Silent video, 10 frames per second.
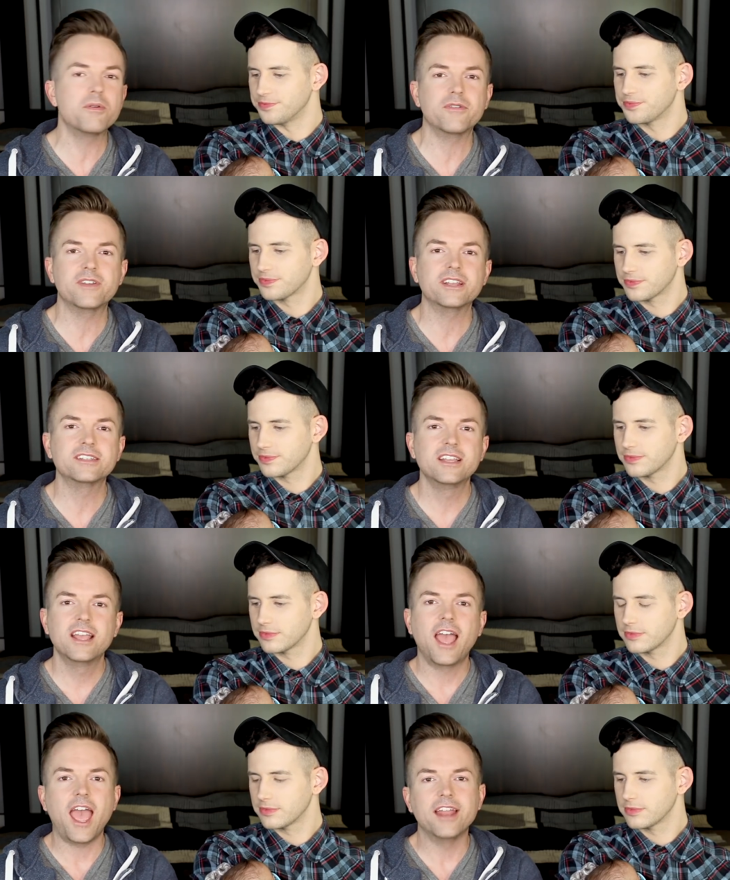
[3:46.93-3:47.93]
Speaker 1: so perfect.
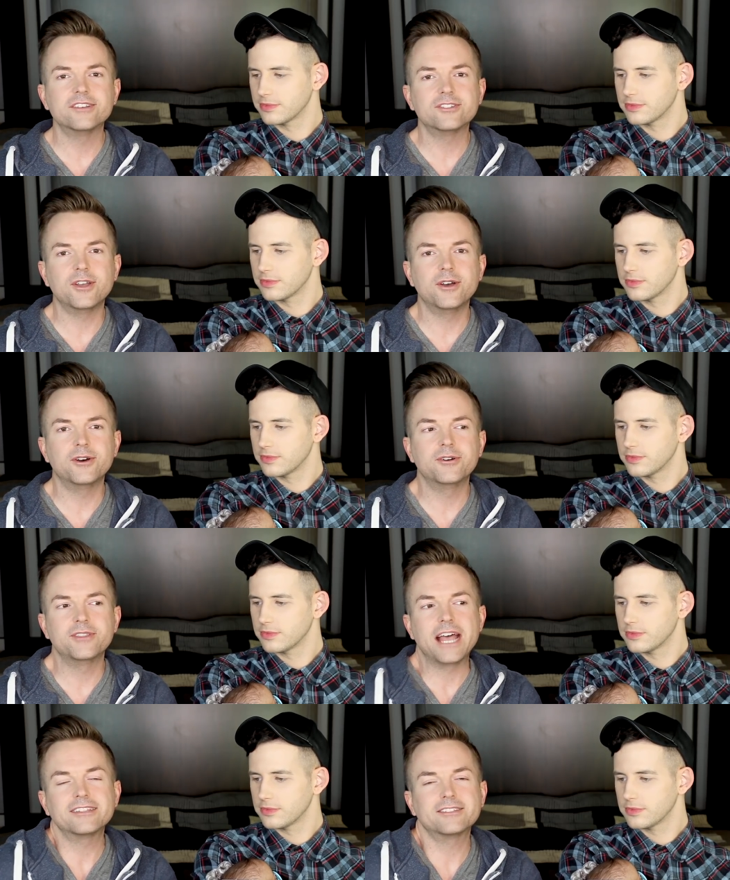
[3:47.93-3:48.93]
And so
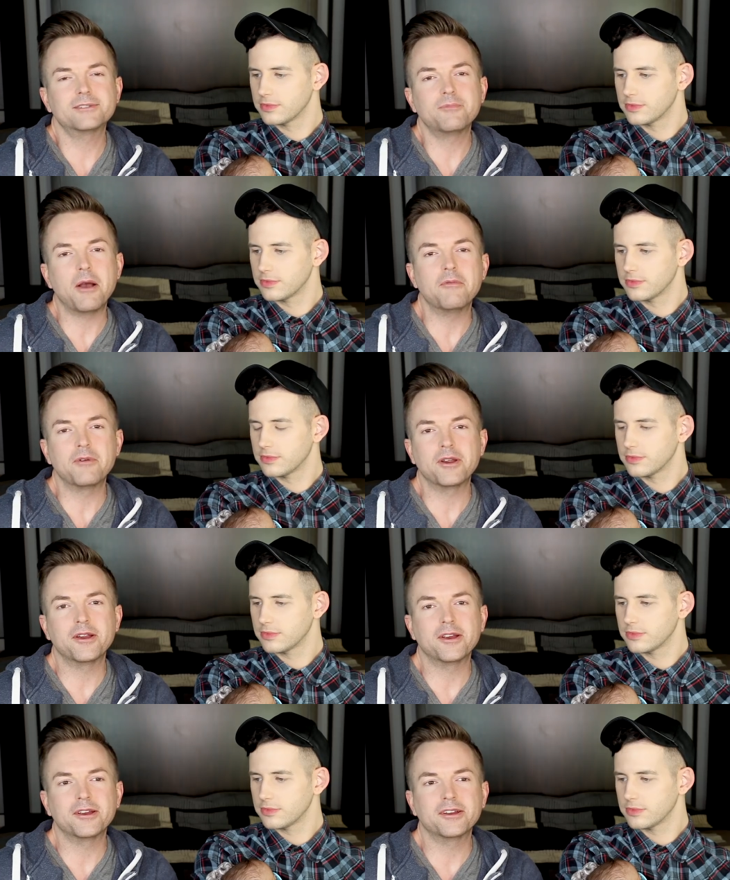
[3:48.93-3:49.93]
that's what
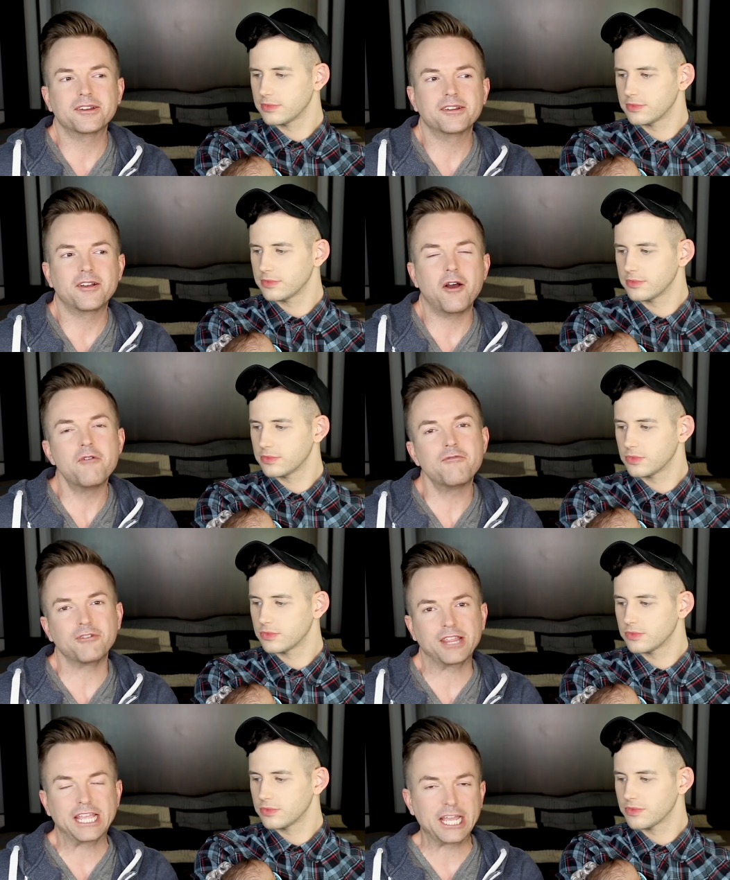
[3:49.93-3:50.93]
we're
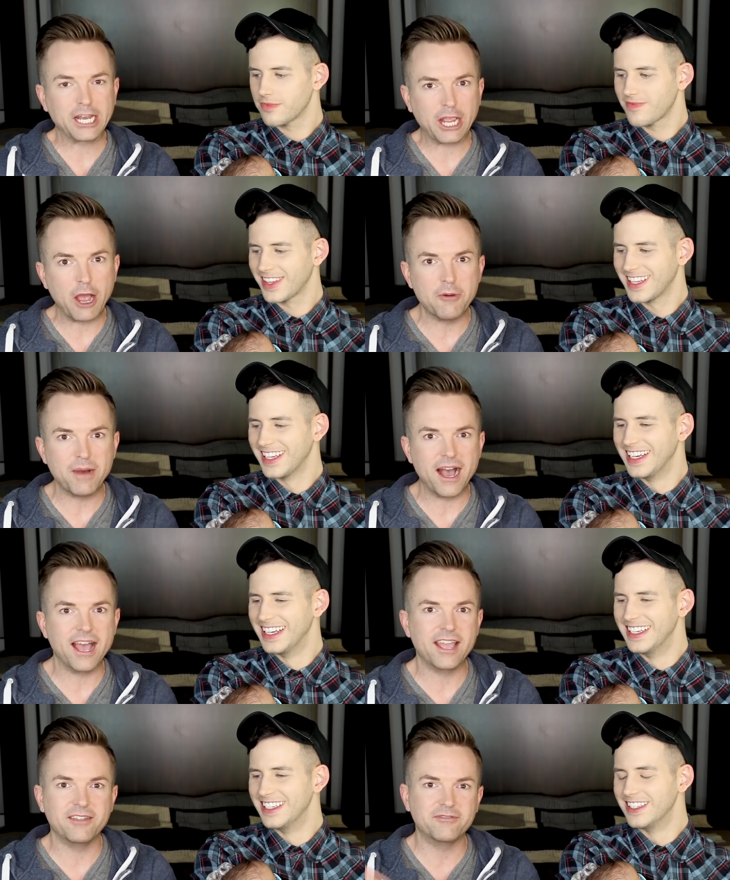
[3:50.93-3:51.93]
hopefully going to go
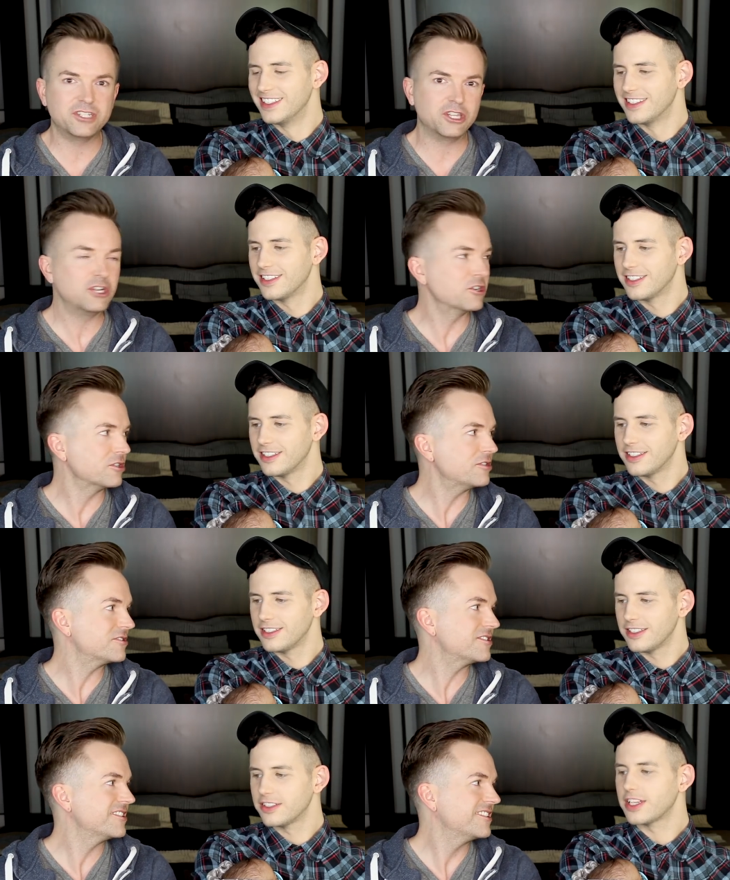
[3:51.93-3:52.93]
by to the
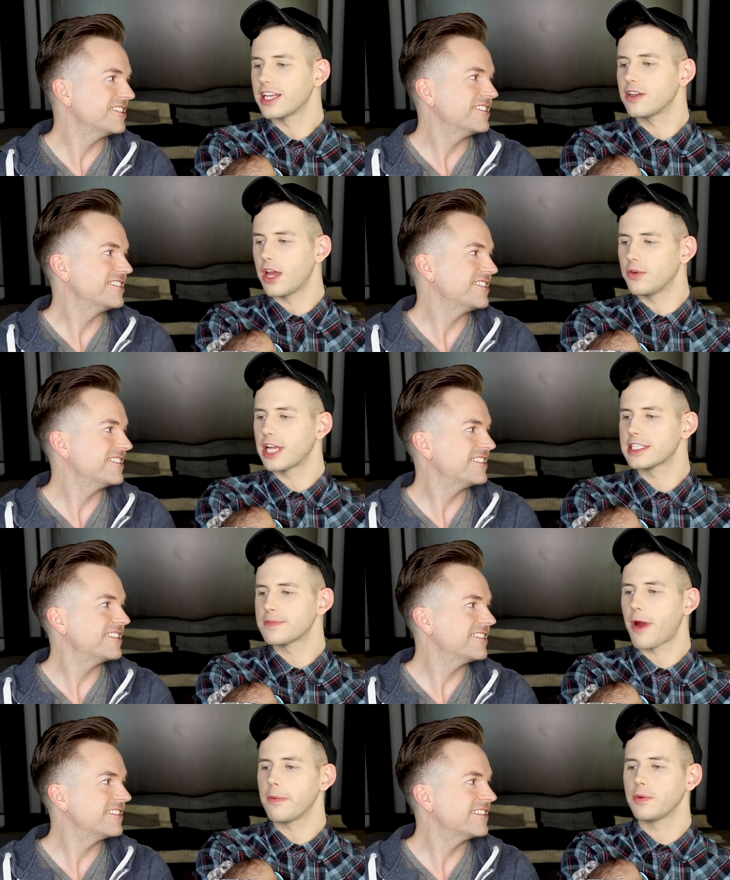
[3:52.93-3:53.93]
girls.
Speaker 2: That, and that's
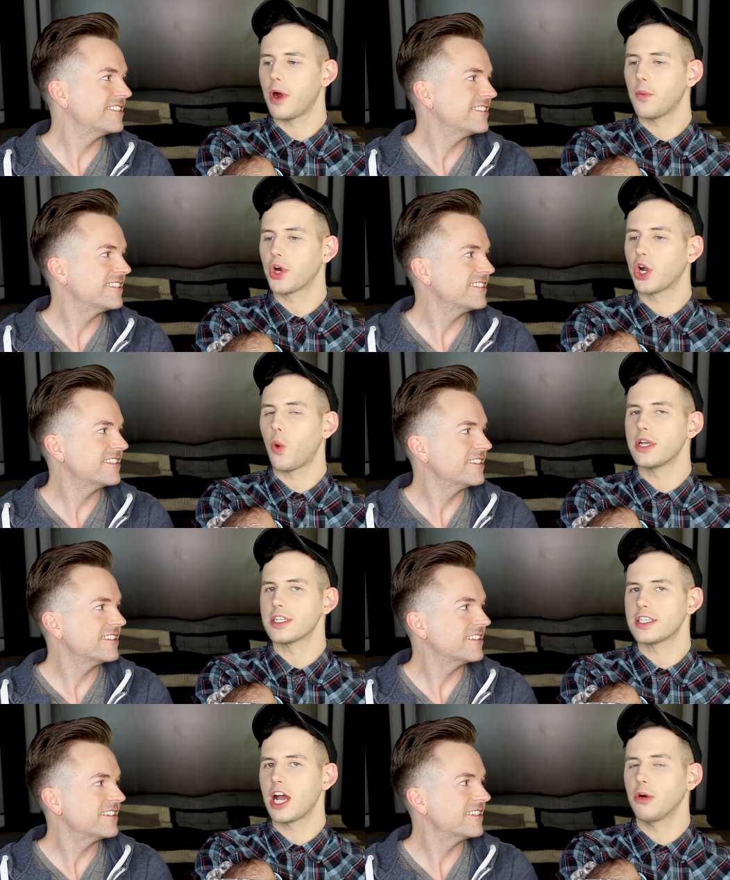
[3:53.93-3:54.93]
probably what we're going
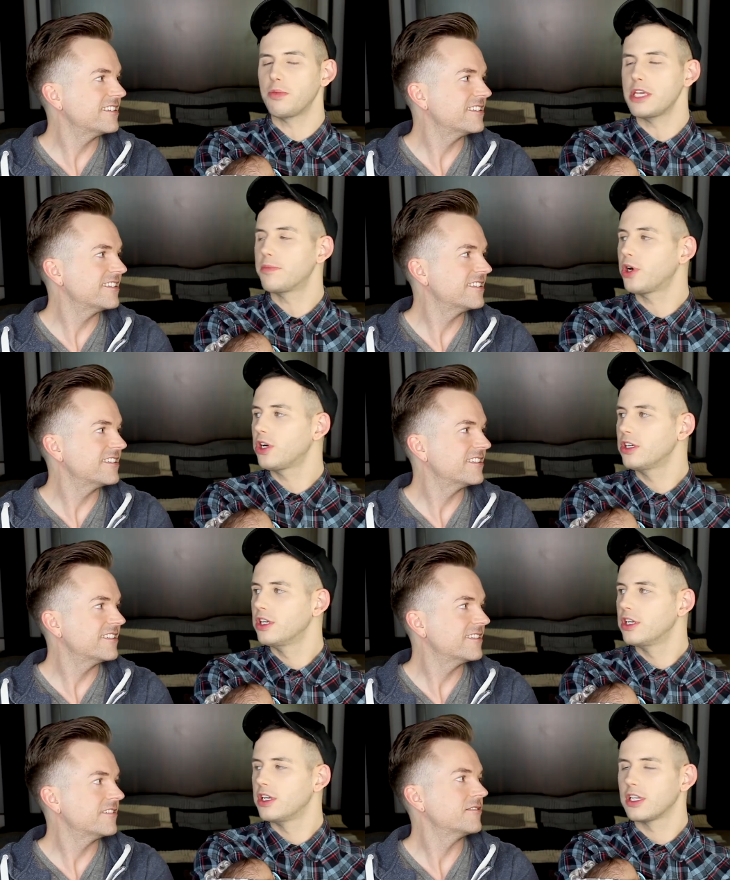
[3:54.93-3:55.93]
to tell people.
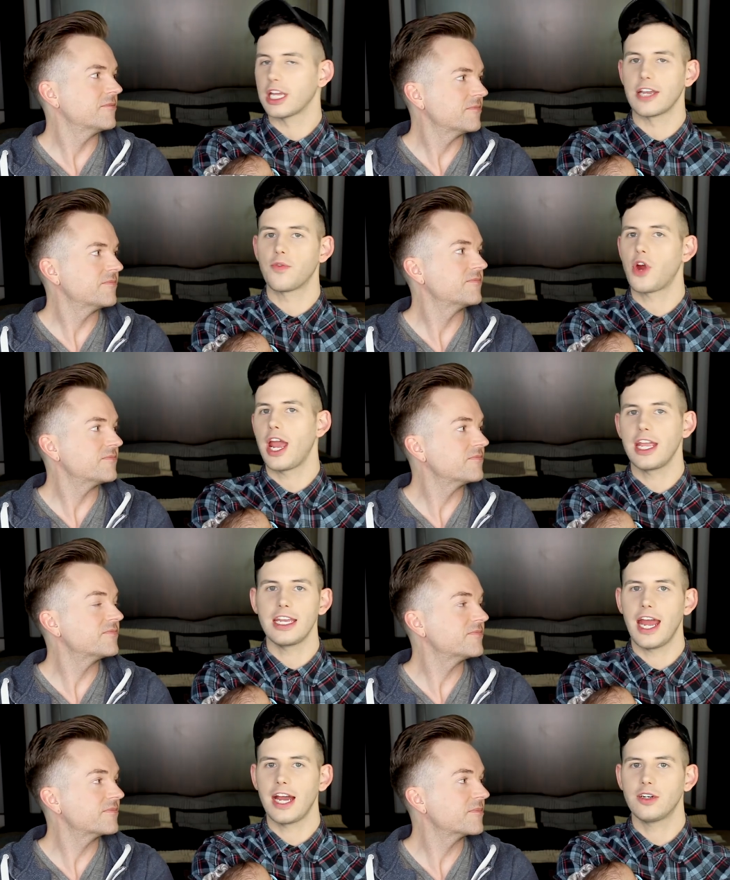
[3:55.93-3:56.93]
Like if we're
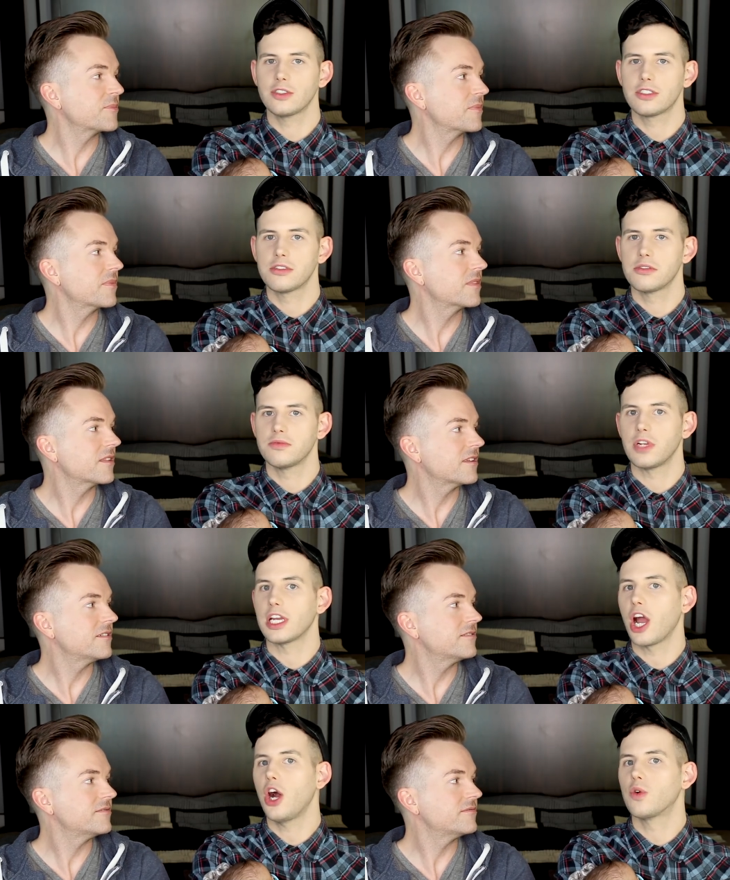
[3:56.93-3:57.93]
hanging out,
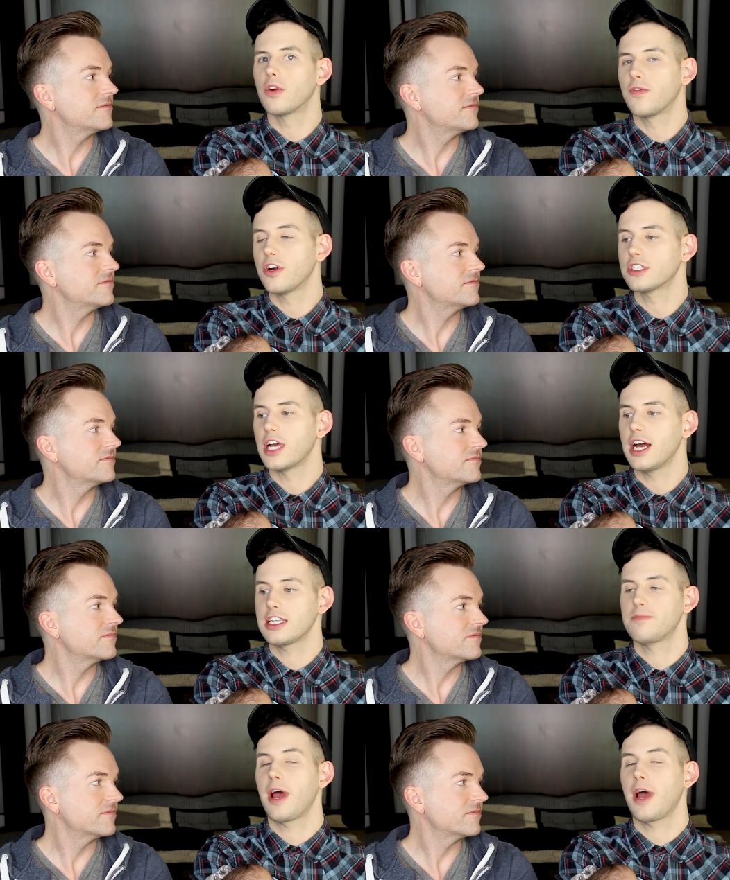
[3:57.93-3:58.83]
like, oh, refer to us